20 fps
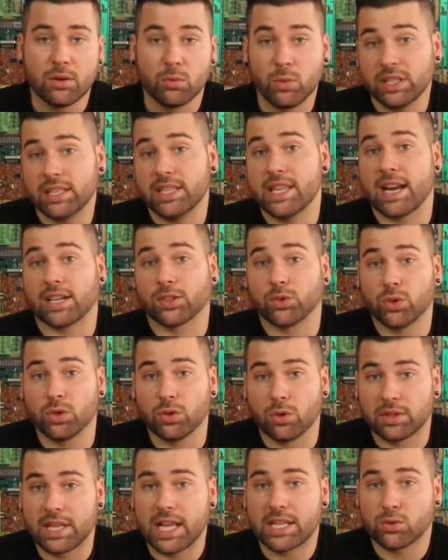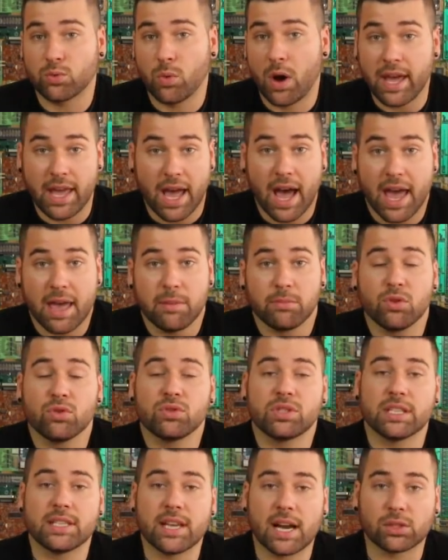with the Arduino. That's why I am
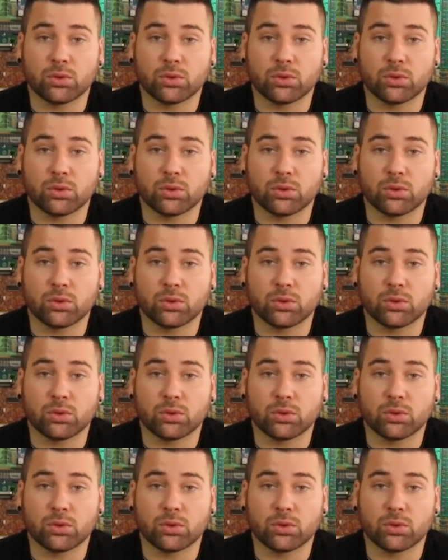using the